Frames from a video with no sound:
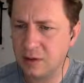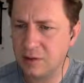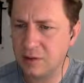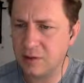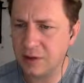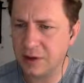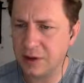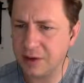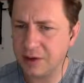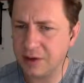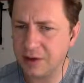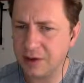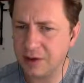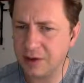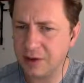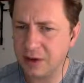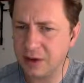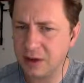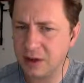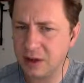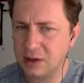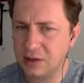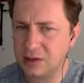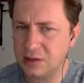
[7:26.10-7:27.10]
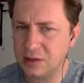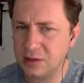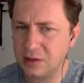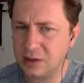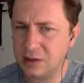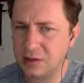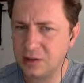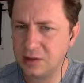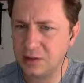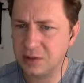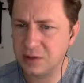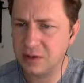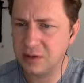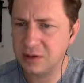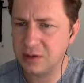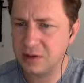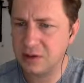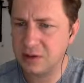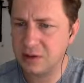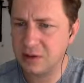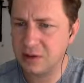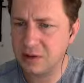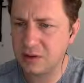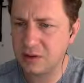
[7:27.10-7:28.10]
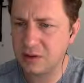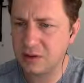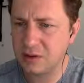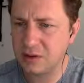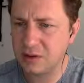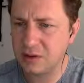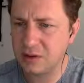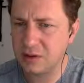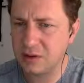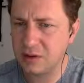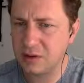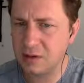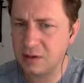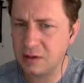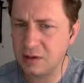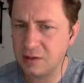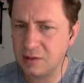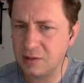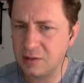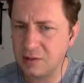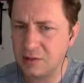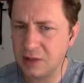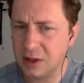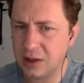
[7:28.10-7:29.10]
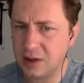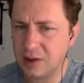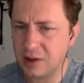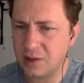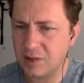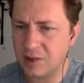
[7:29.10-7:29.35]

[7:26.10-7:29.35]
pocket 38 sharpened, panel